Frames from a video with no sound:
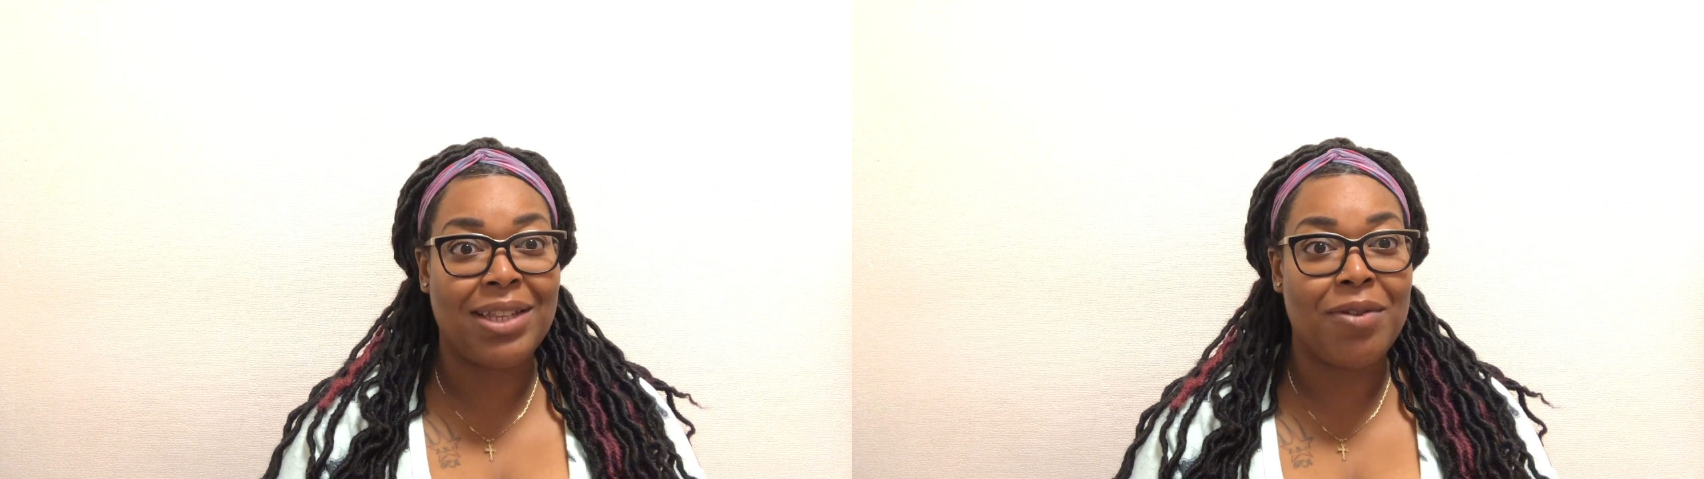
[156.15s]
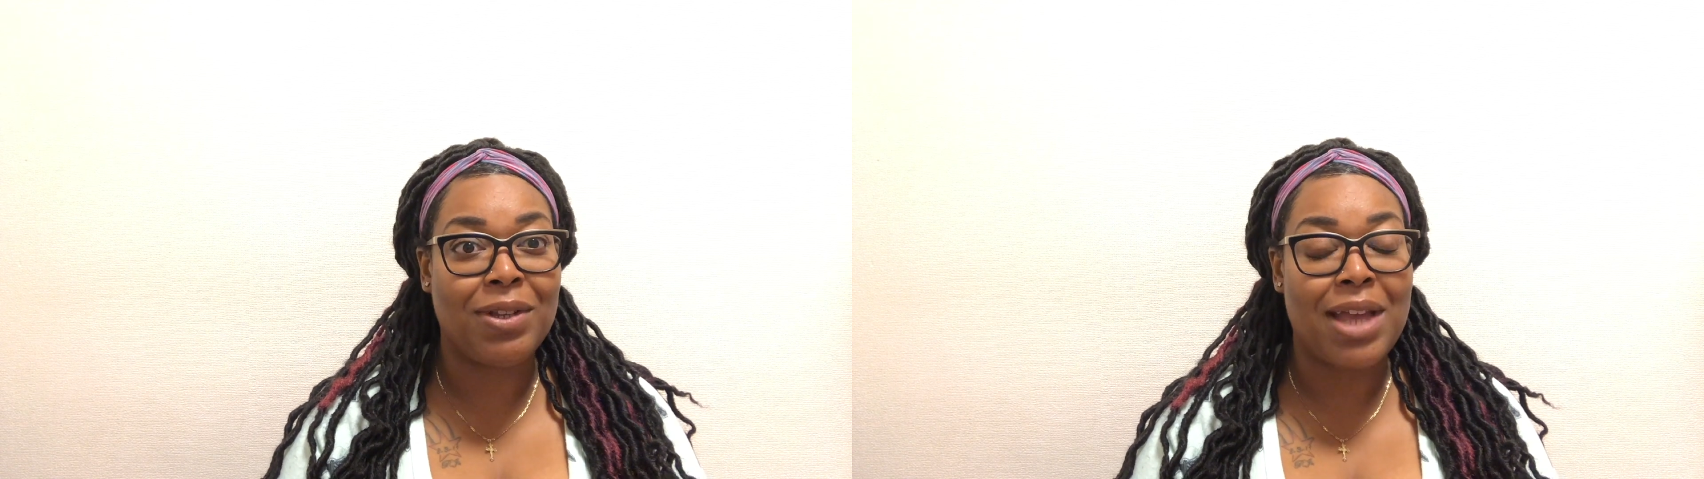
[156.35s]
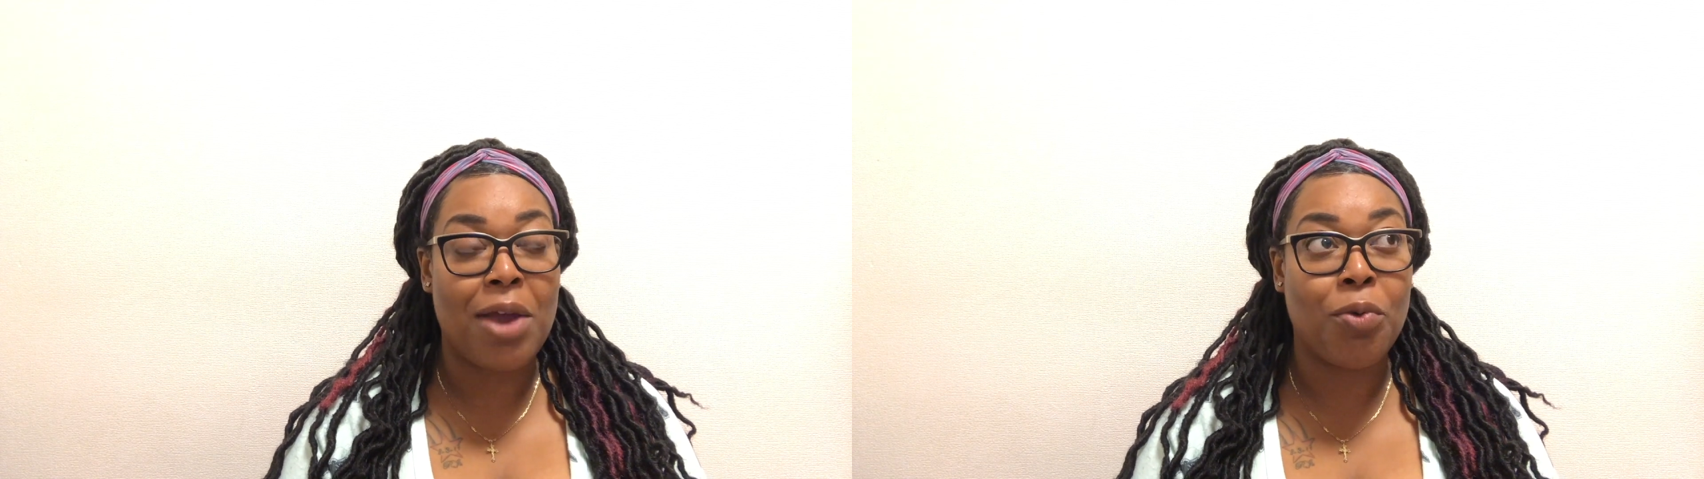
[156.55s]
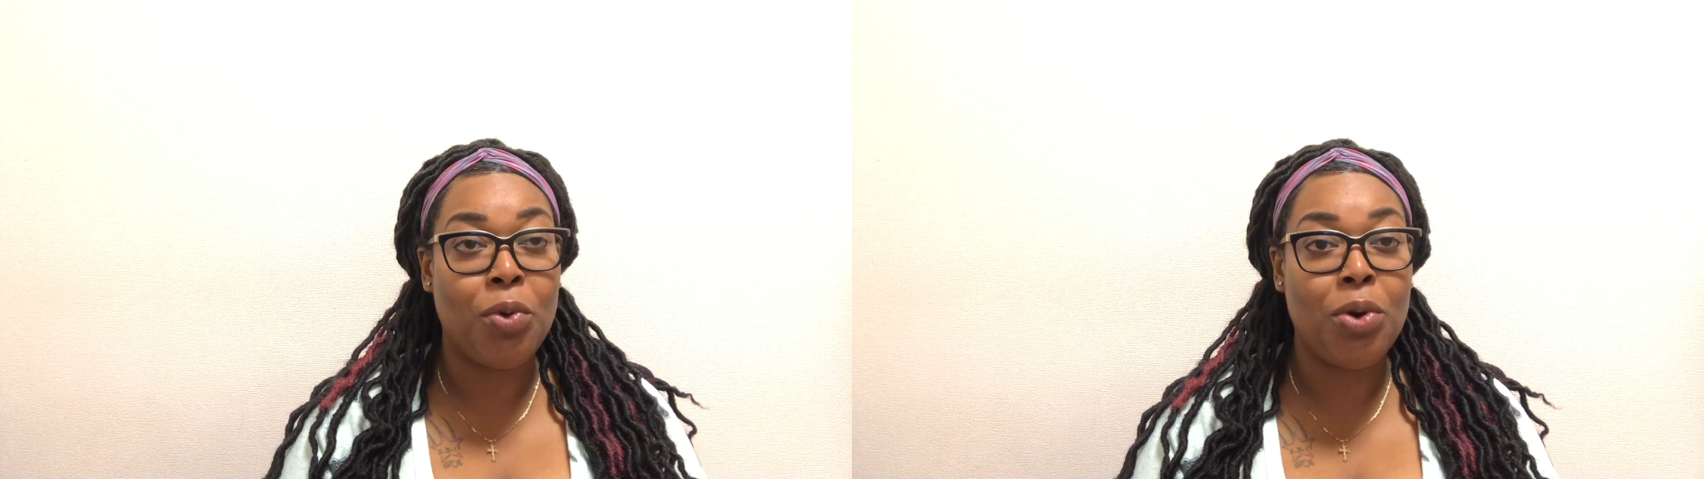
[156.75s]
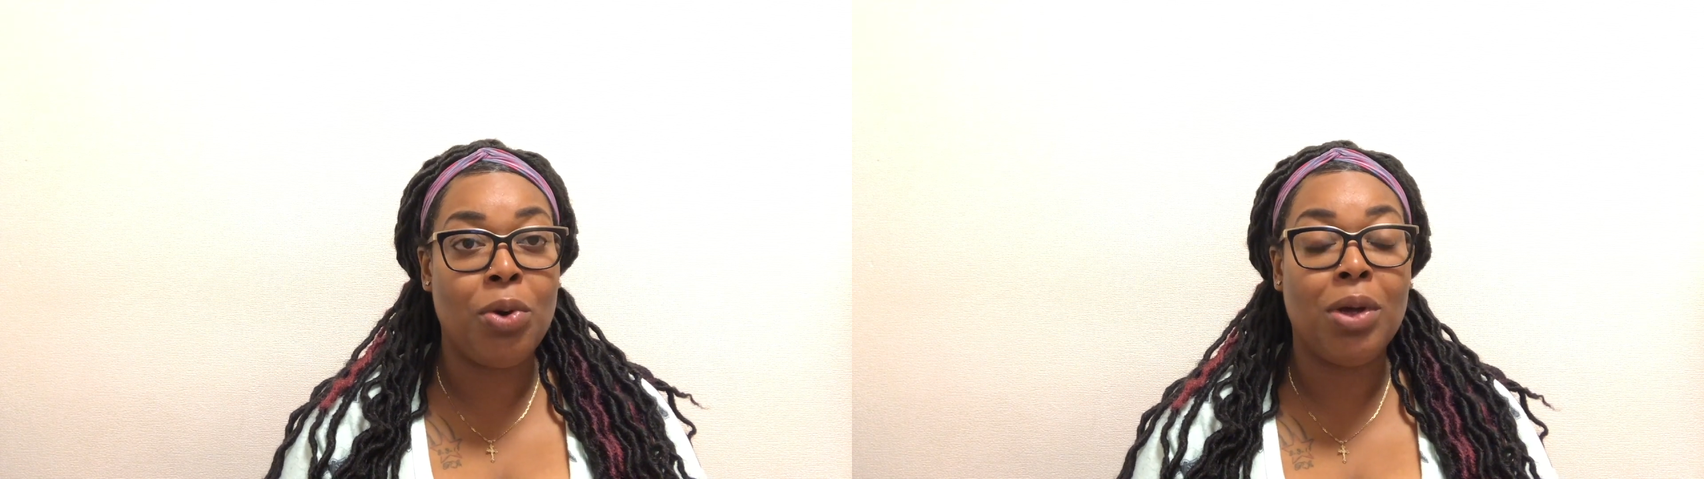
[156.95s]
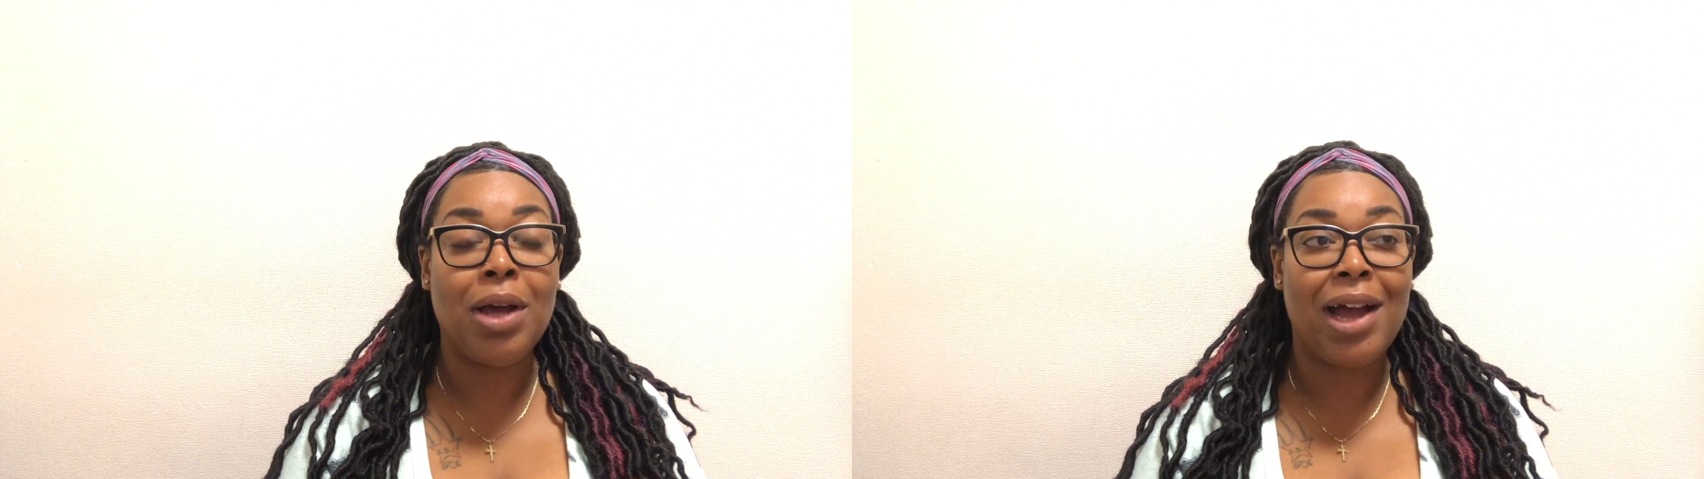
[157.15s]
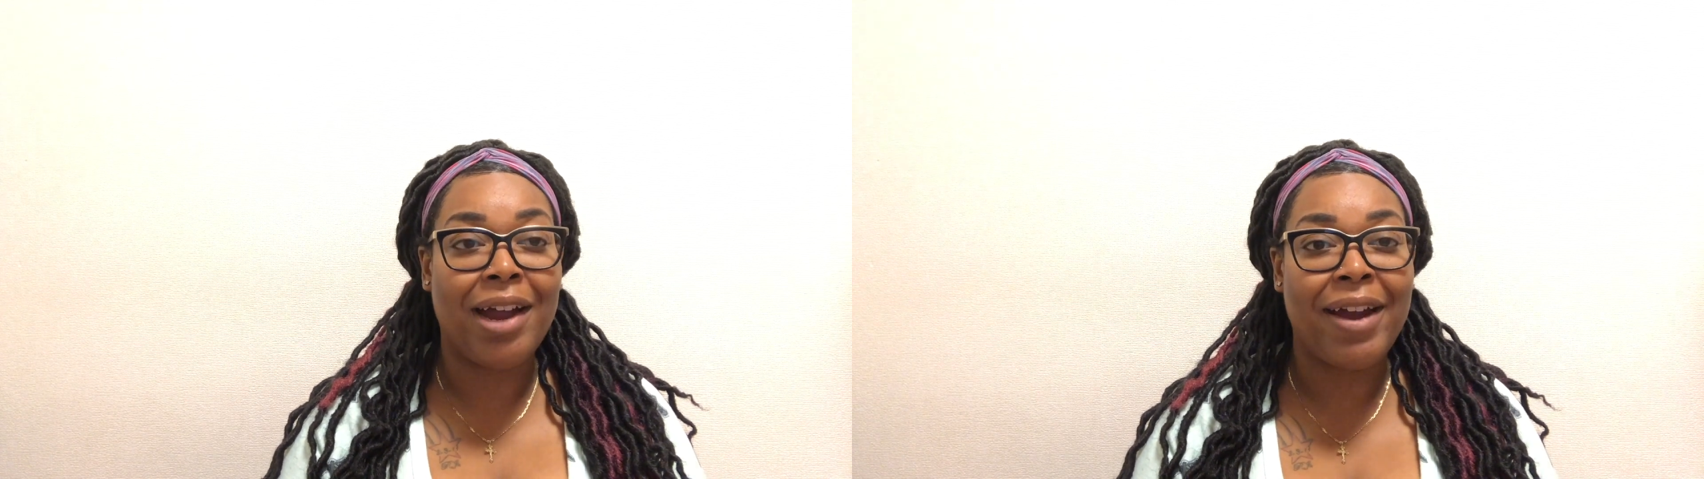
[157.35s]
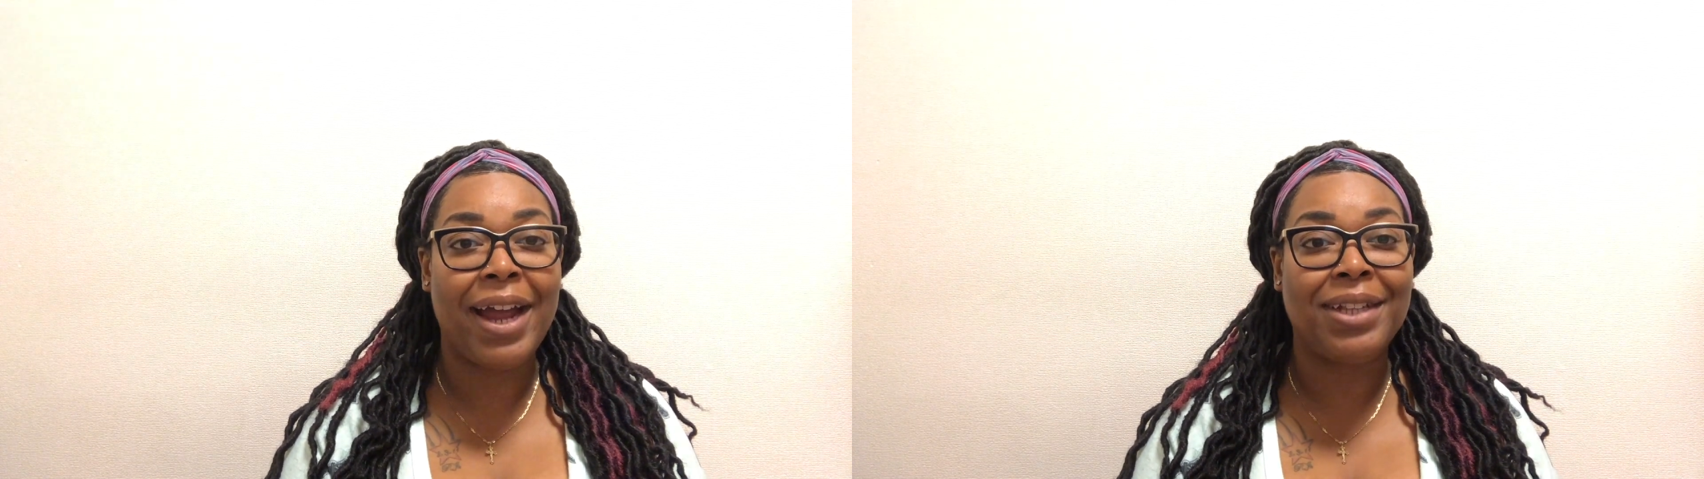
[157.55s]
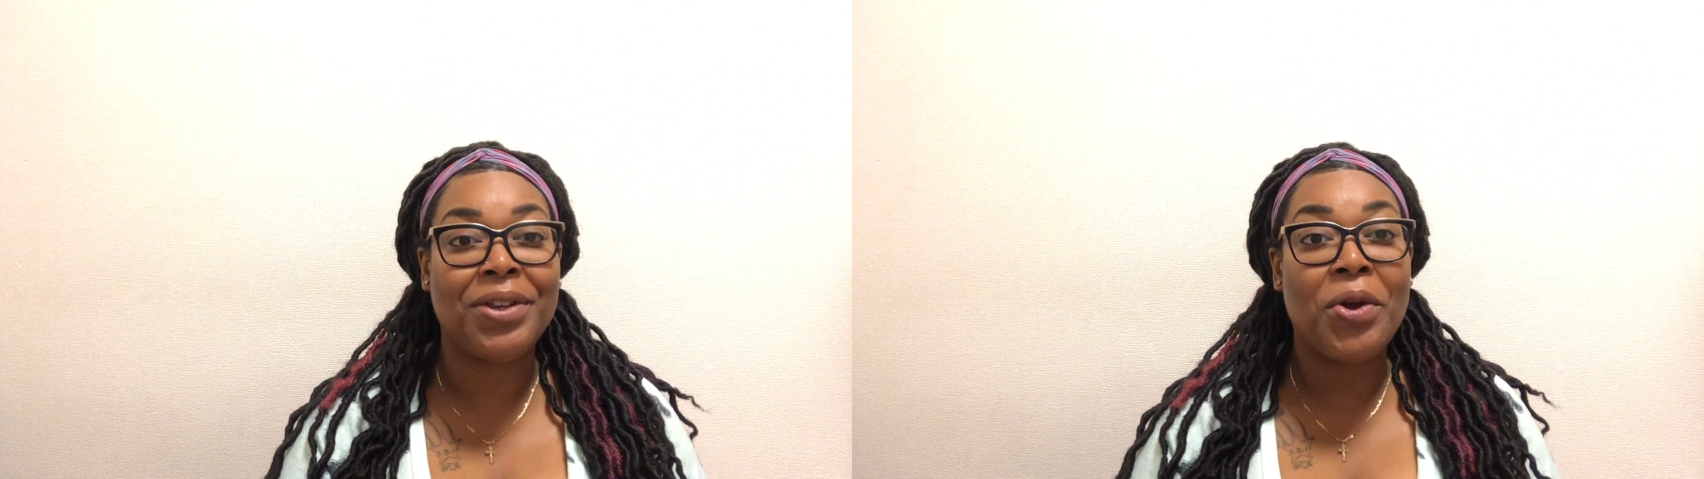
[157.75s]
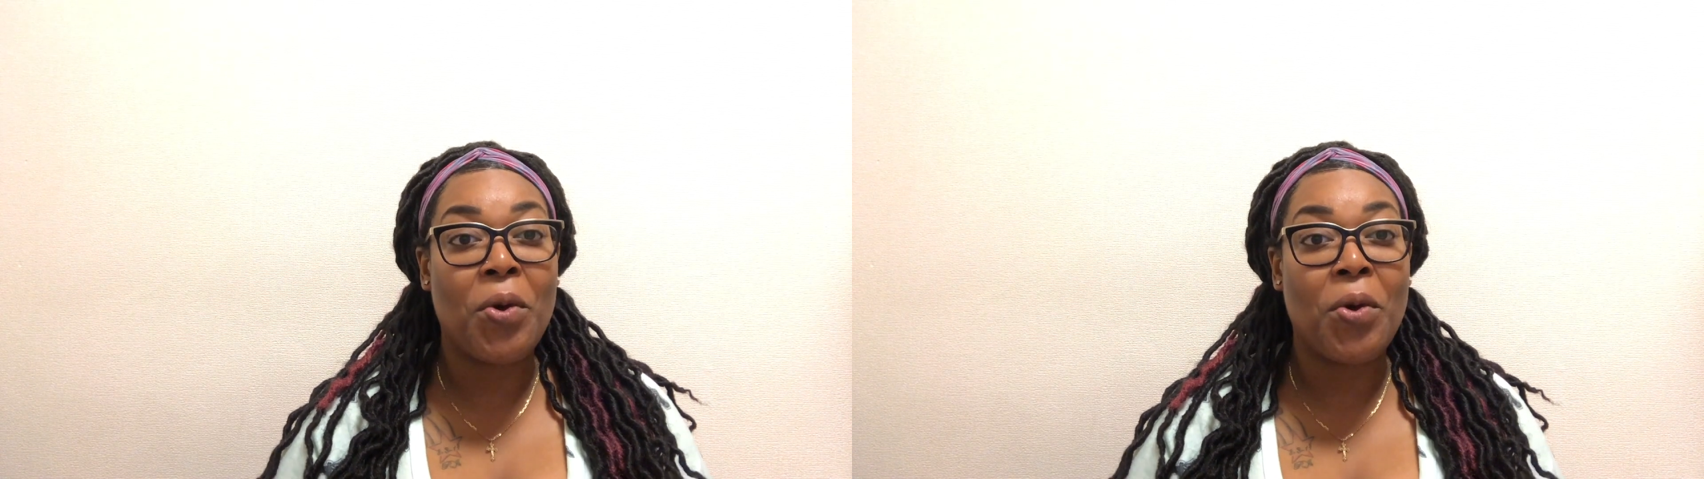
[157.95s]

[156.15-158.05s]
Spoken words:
So I was like, woo, all right,